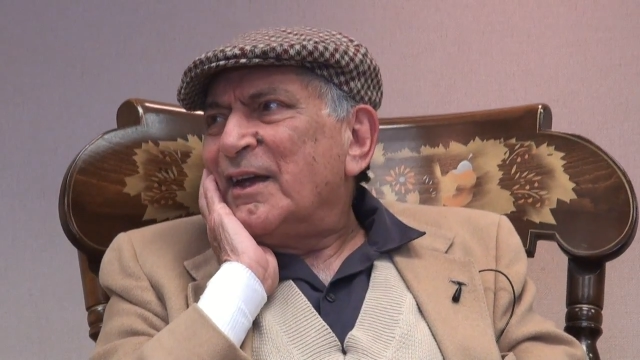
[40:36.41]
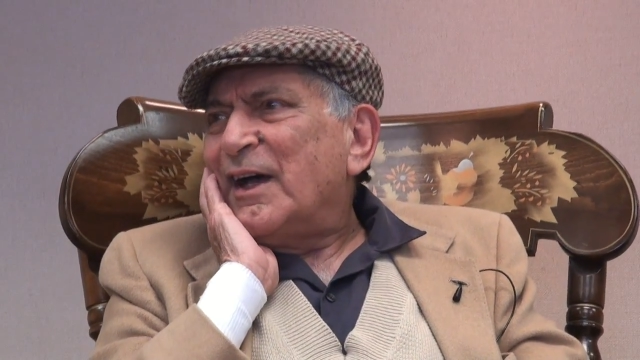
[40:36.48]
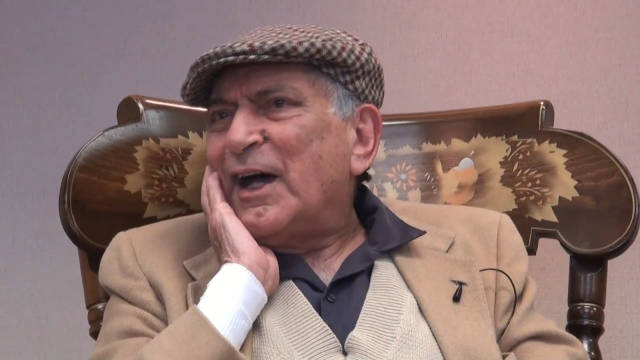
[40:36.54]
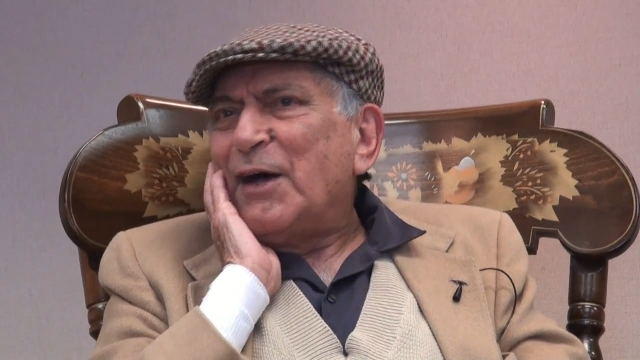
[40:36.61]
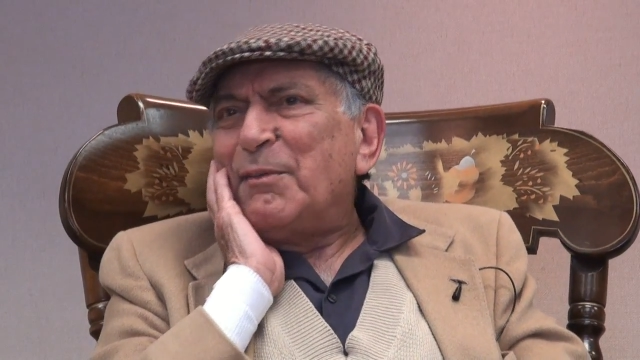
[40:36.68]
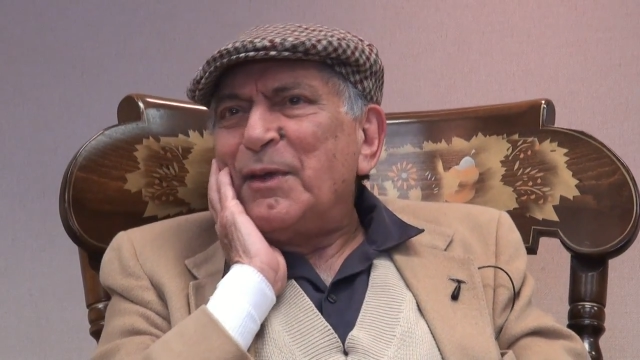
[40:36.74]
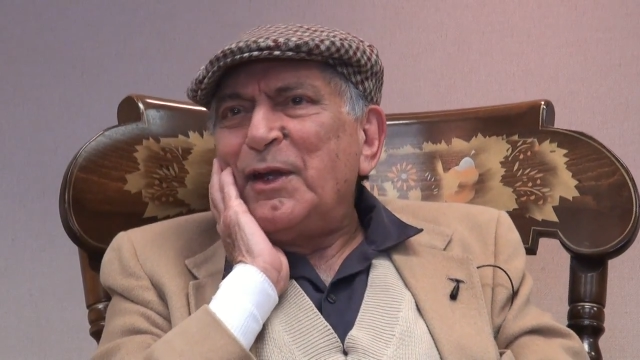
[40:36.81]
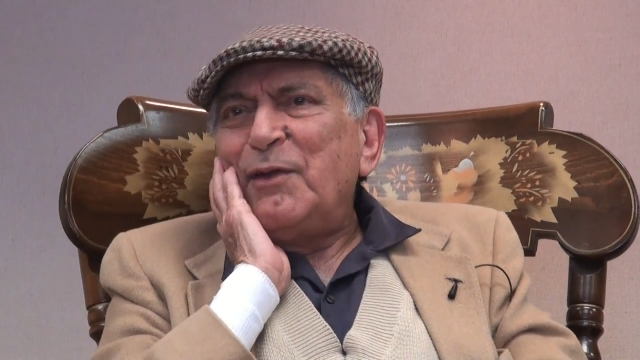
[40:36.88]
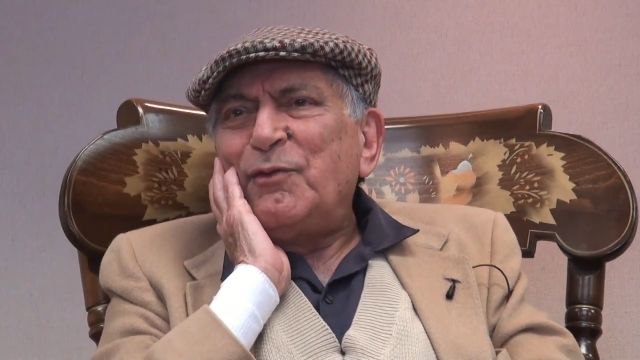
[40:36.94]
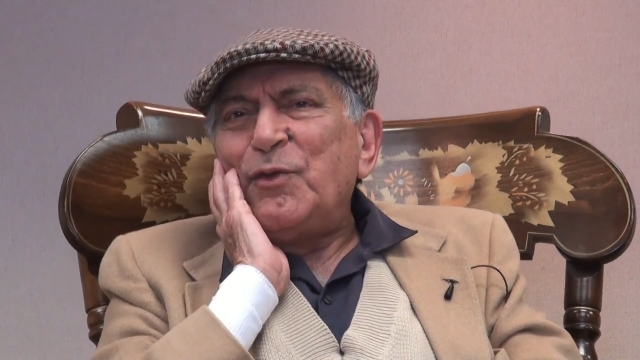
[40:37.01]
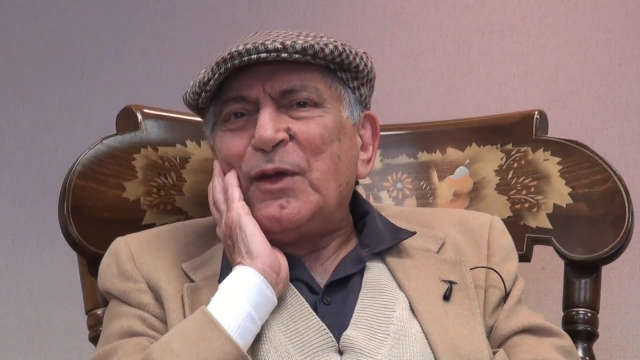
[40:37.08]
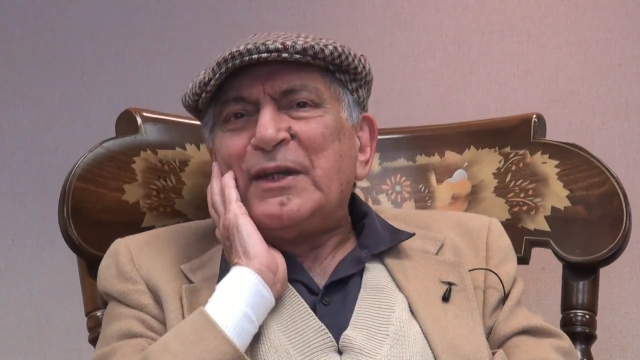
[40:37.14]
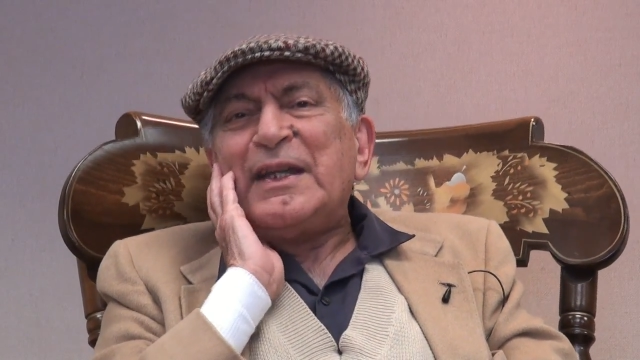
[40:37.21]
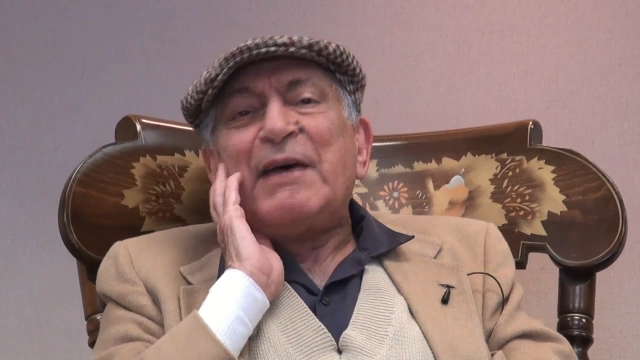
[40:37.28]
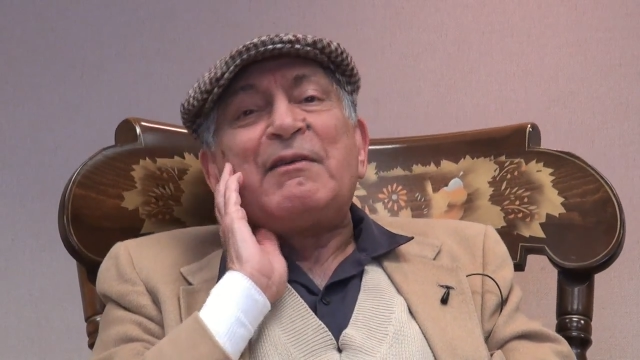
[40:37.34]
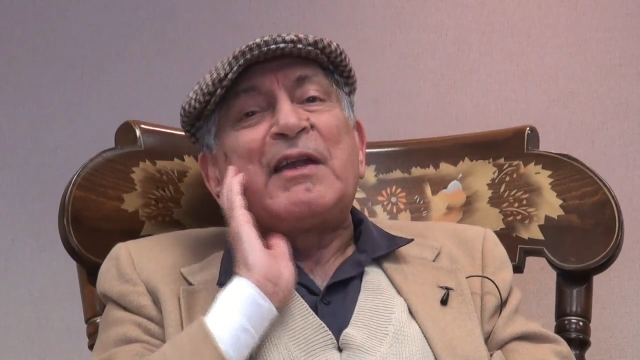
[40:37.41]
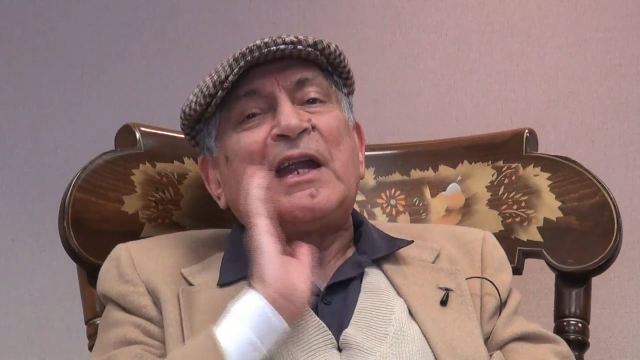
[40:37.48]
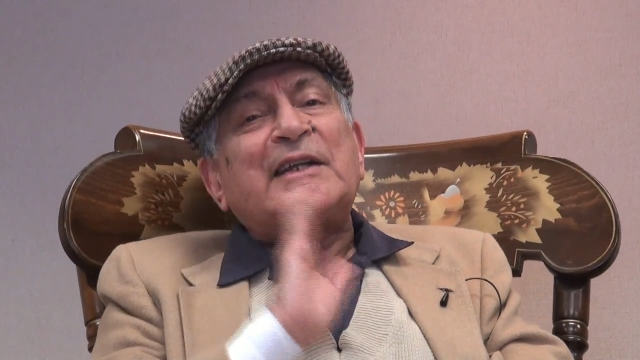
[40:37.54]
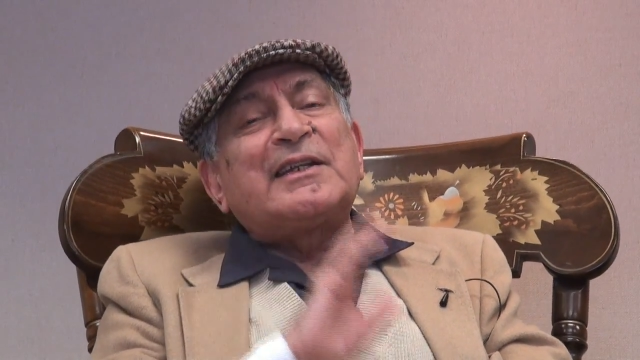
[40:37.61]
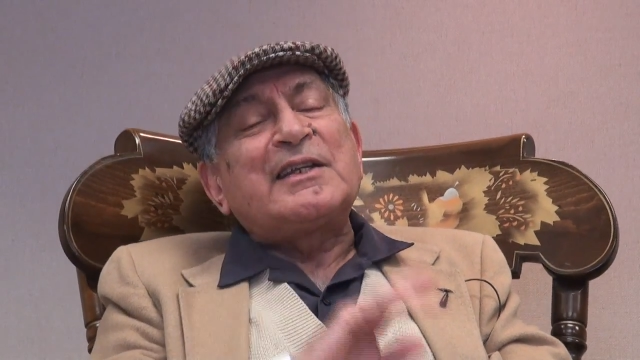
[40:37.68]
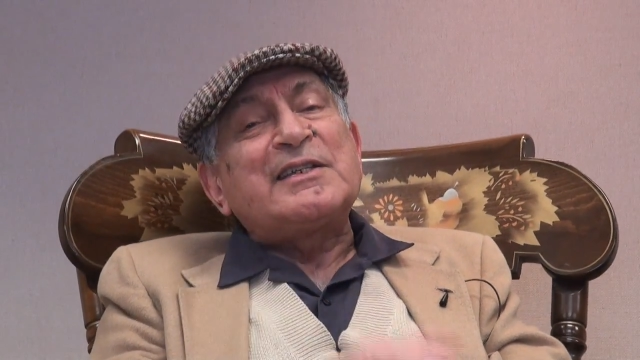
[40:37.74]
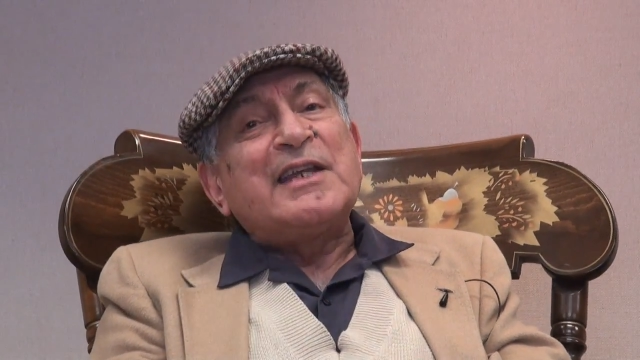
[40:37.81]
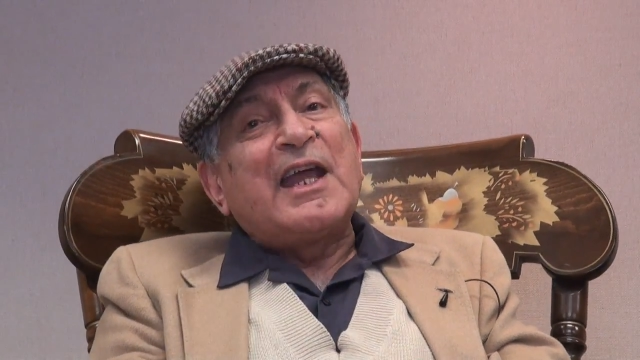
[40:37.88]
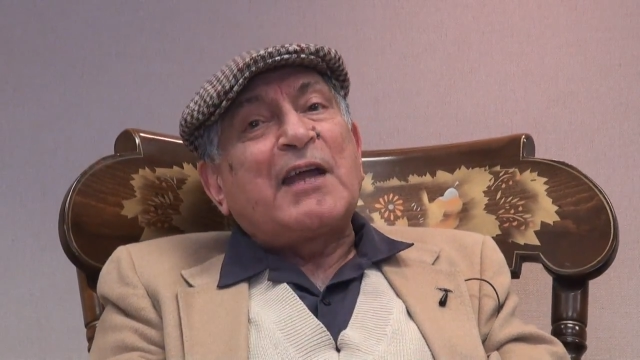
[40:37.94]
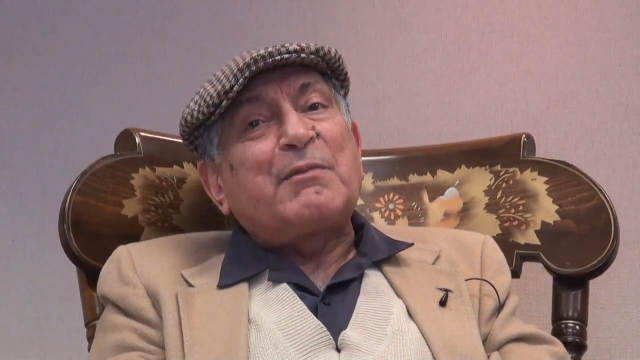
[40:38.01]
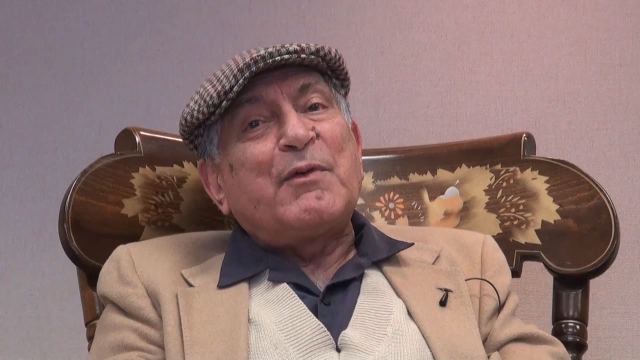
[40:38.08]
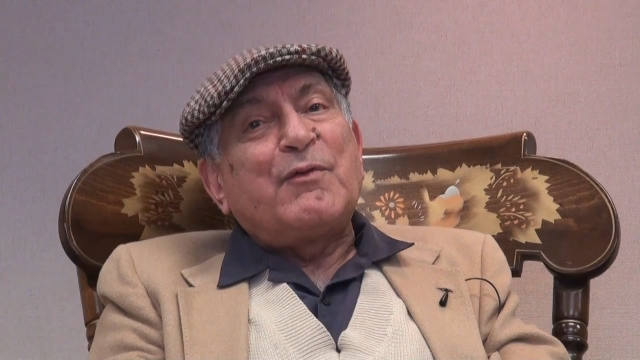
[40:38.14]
How many of you had never had the snack